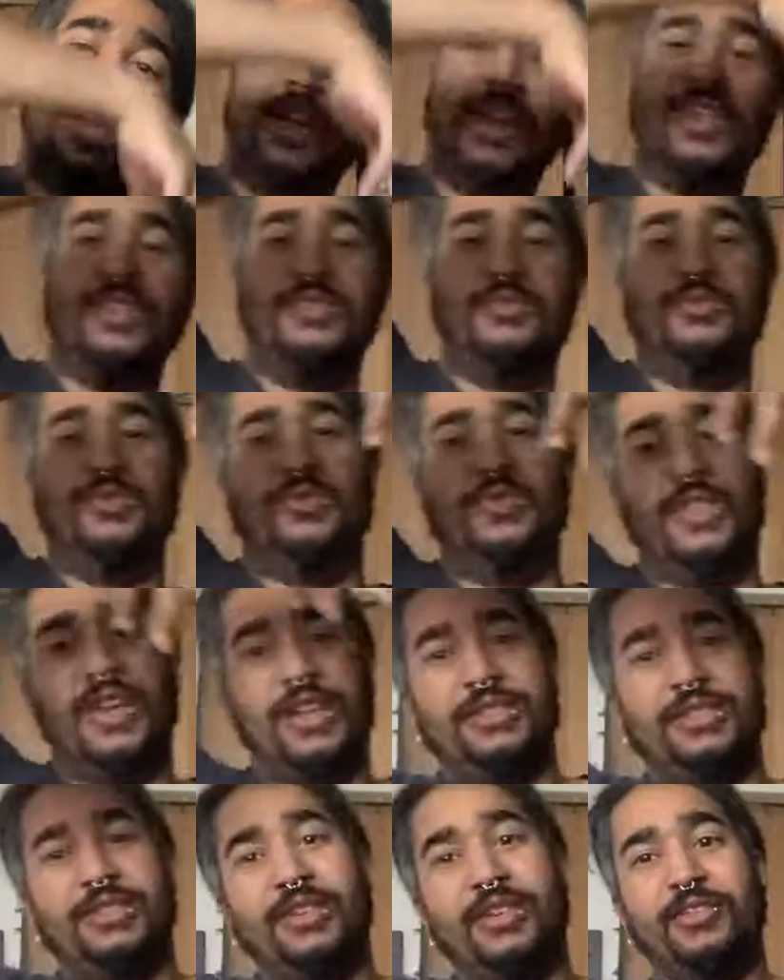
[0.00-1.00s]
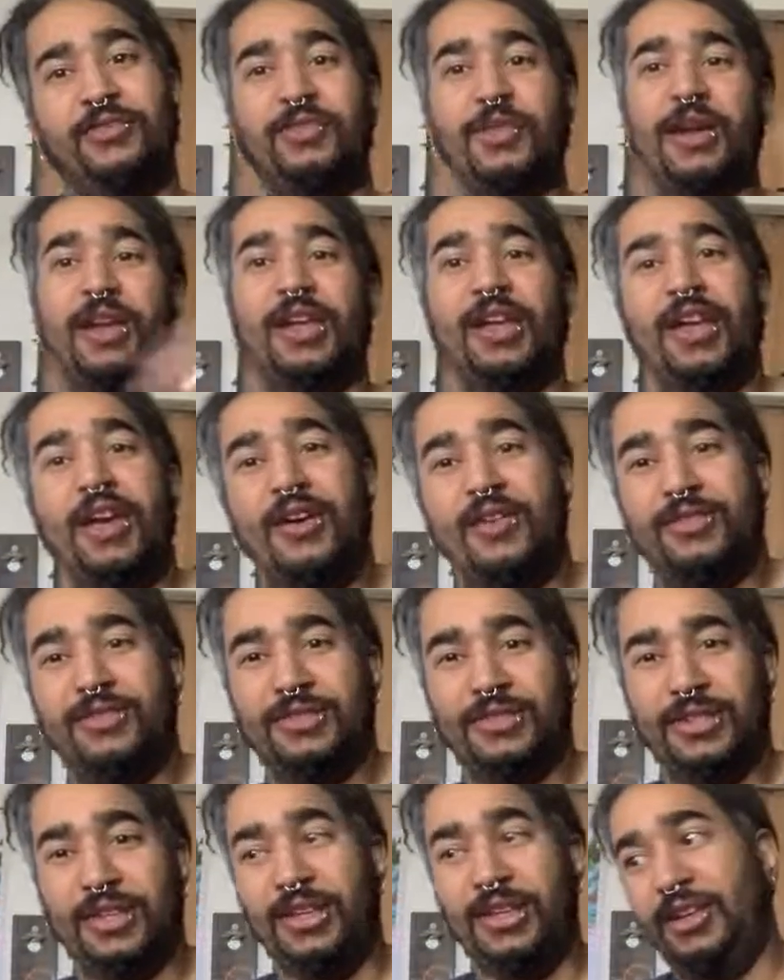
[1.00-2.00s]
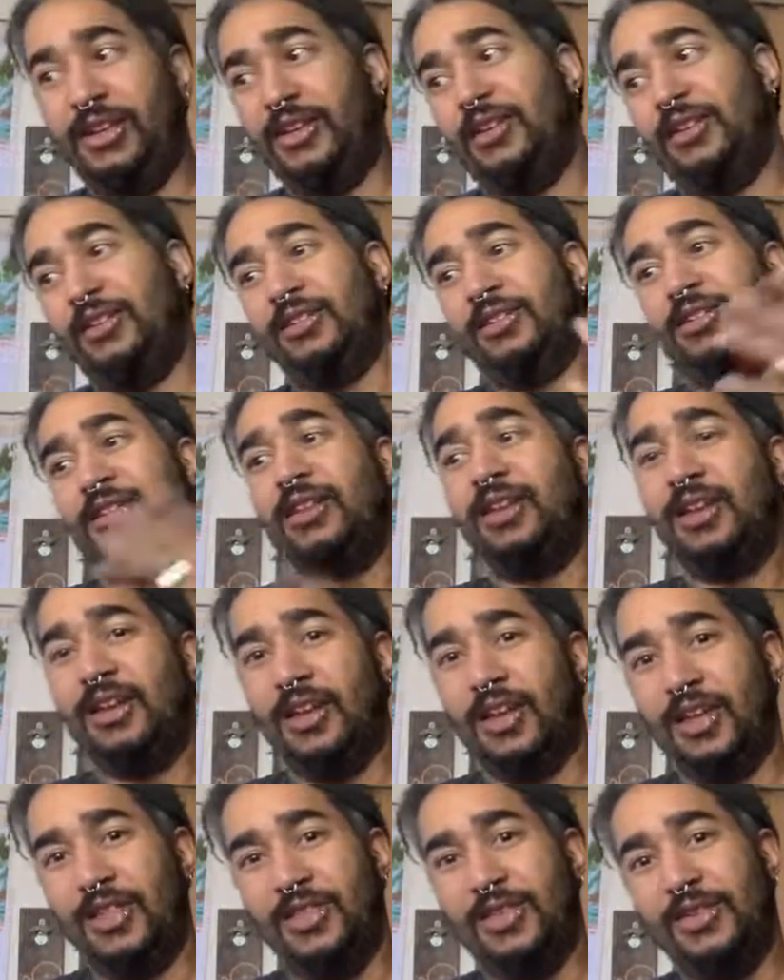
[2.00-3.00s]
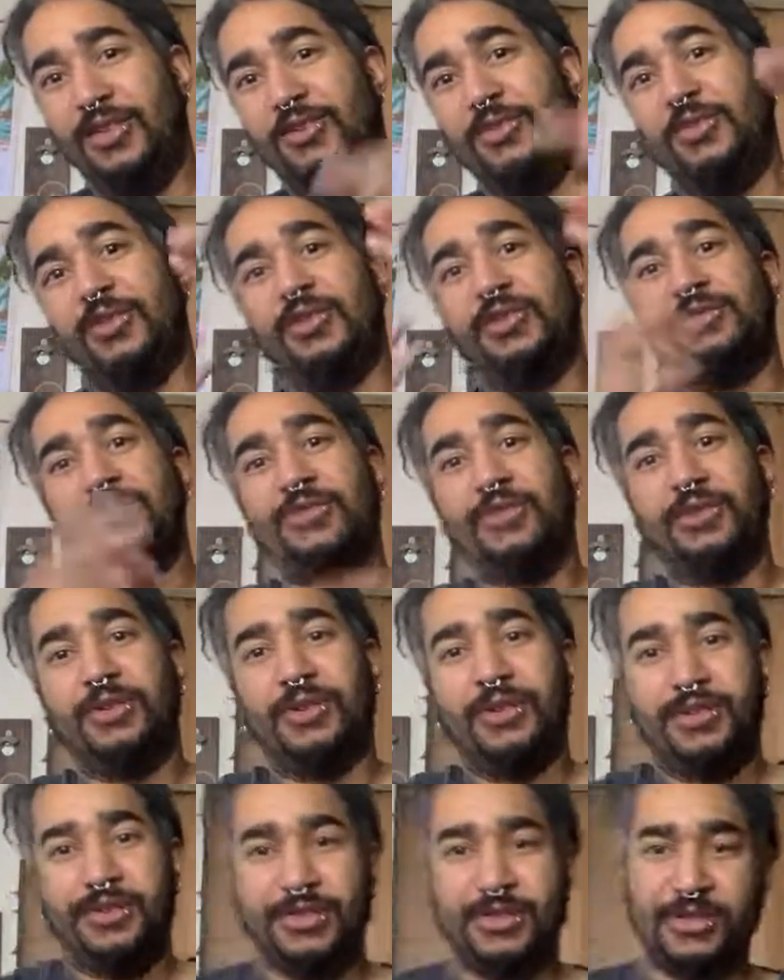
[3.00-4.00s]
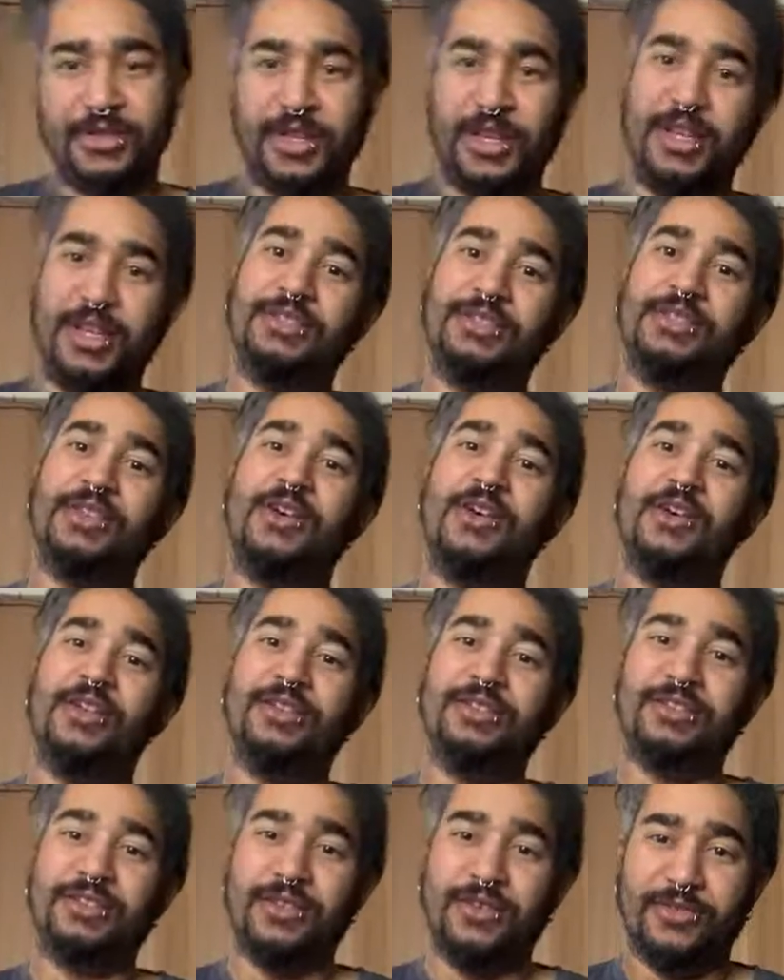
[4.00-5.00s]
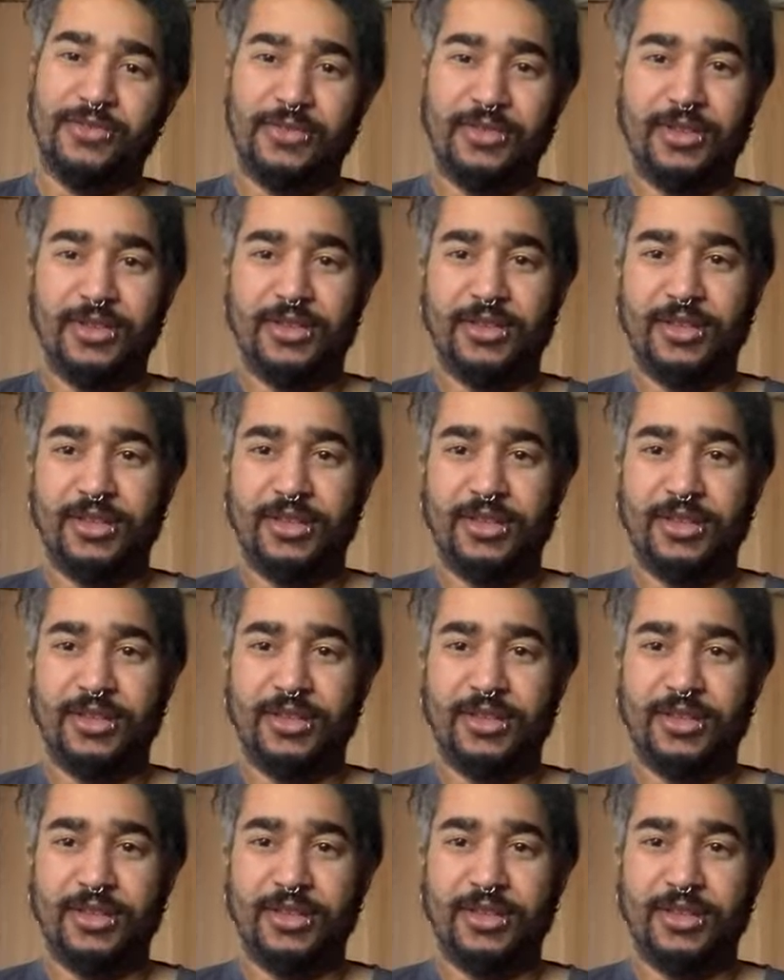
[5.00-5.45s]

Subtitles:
and then move that stuff back out to here and then do those floors and so on and so forth.